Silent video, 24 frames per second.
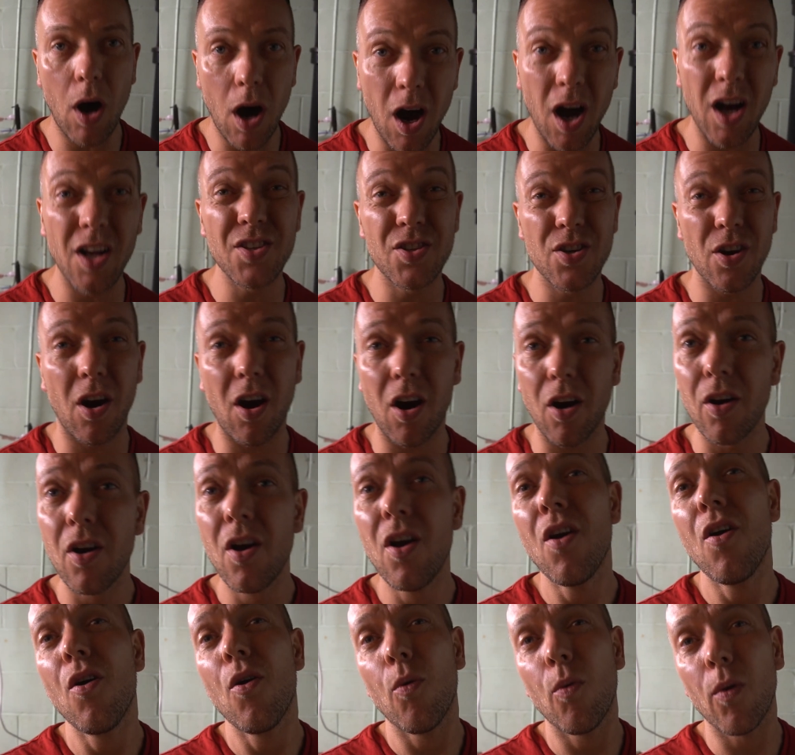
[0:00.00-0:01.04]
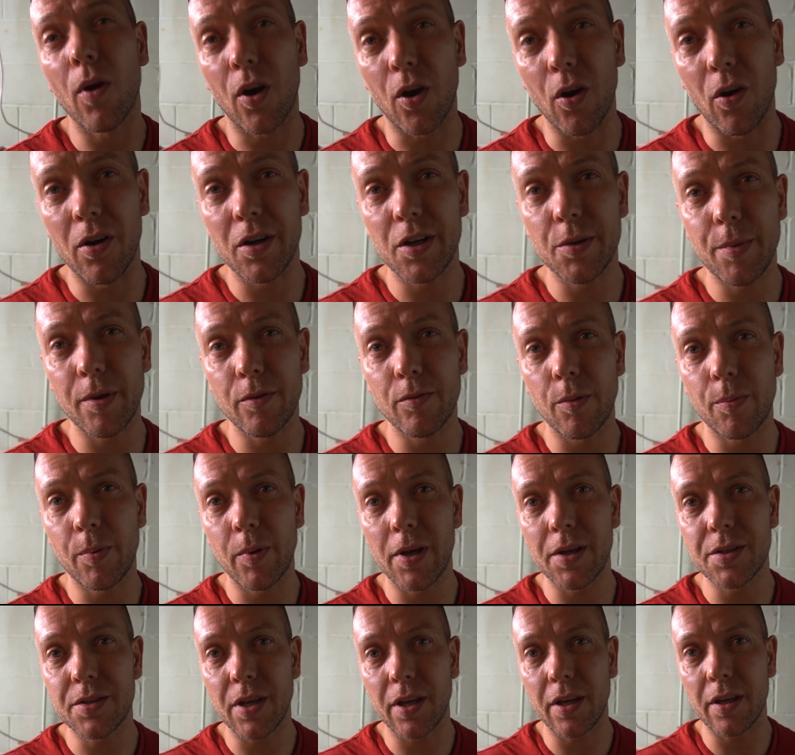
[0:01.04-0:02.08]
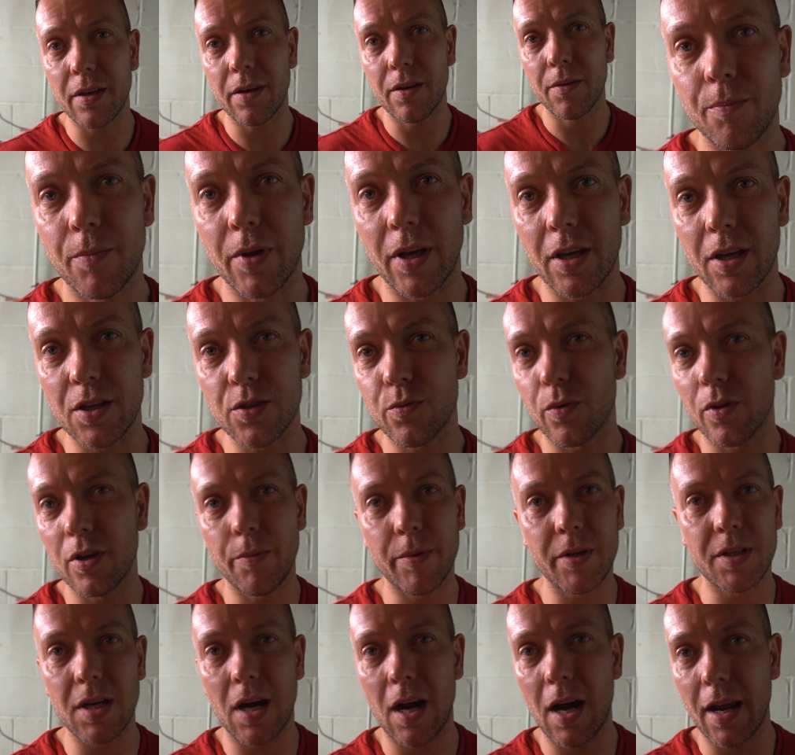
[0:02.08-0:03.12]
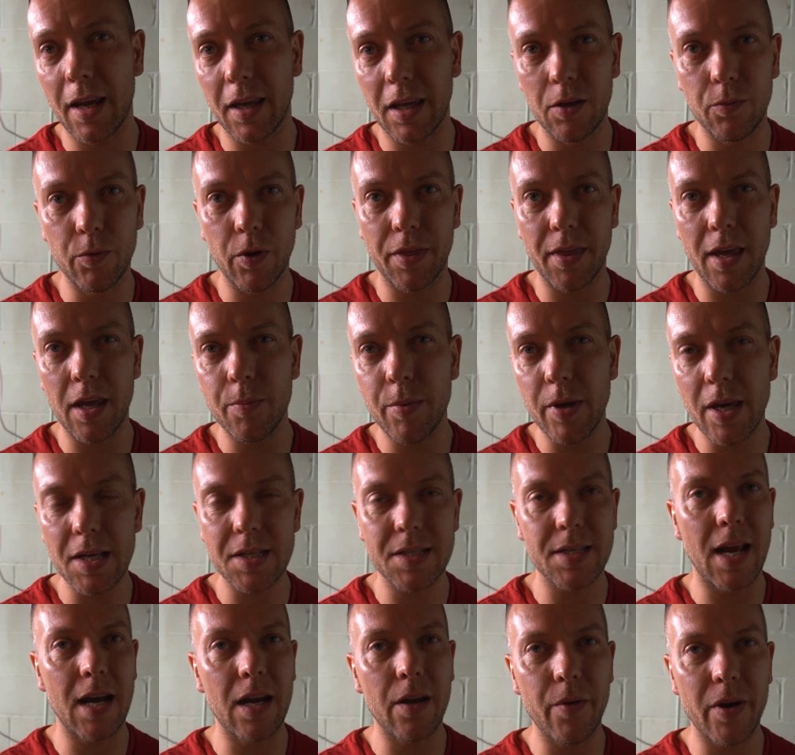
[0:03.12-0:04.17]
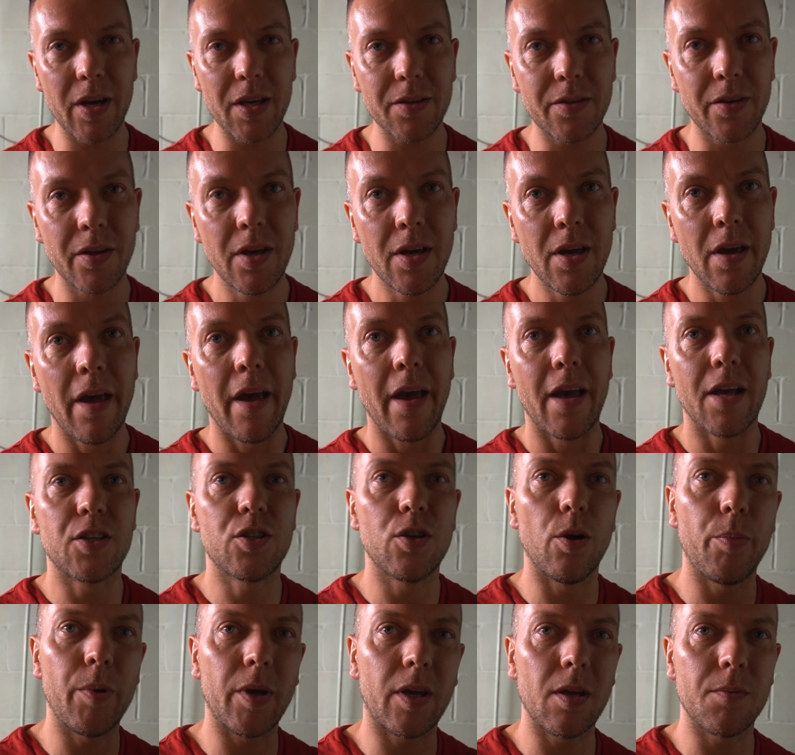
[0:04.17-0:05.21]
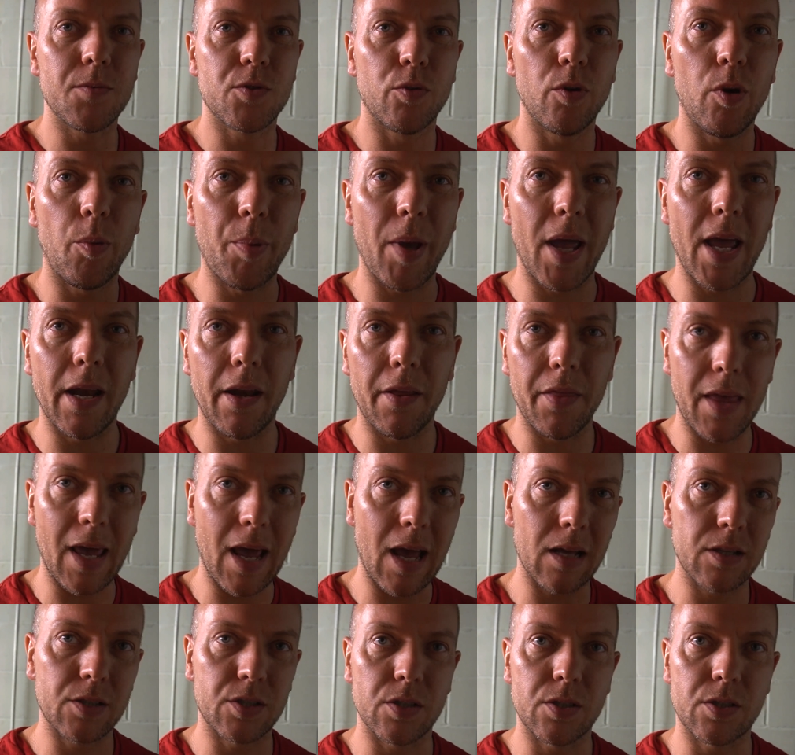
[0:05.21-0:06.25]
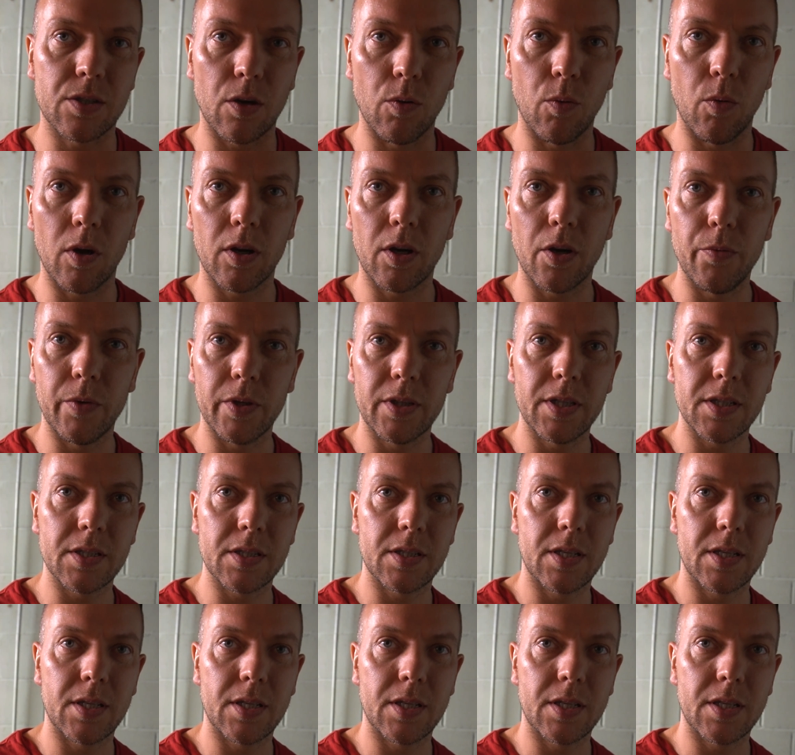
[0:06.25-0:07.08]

odds are we're going to be replacing it because we're gonna be tying in with ABS anyways. And so it becomes a real pain in the ass to start working with this